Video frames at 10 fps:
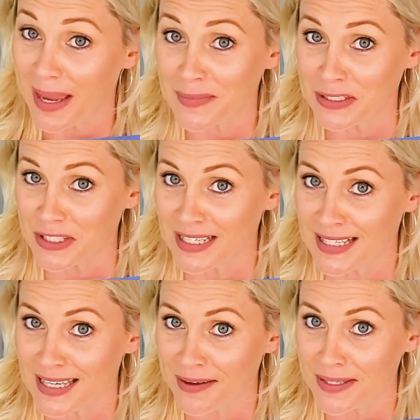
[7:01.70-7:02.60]
I'm interested to
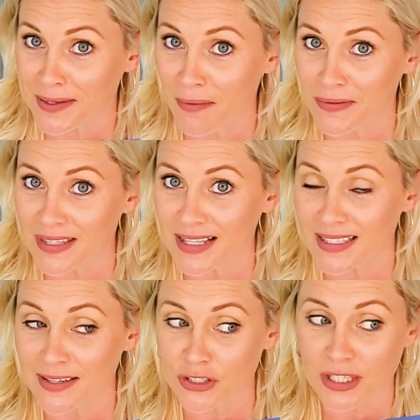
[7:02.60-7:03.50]
see how this goes and
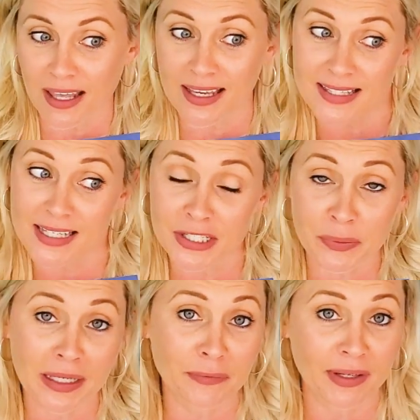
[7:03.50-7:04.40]
see if she like gets into
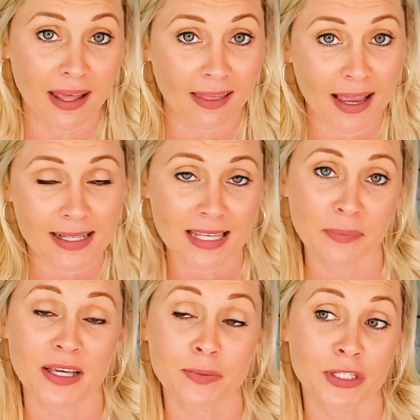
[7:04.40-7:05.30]
it and really likes it,
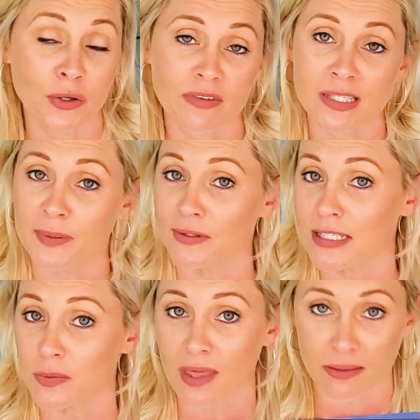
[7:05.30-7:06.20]
because we do have
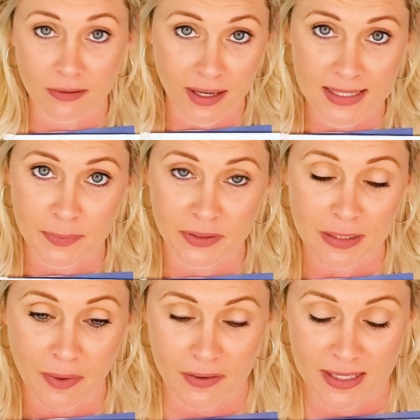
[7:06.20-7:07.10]
experience with other kinds of
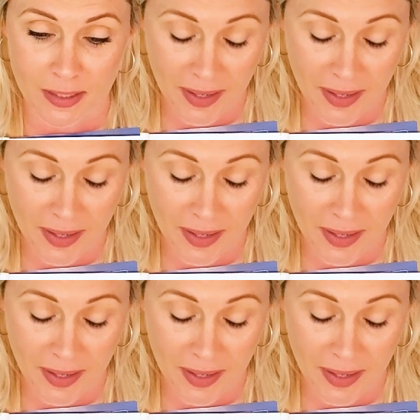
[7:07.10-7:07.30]
building models in the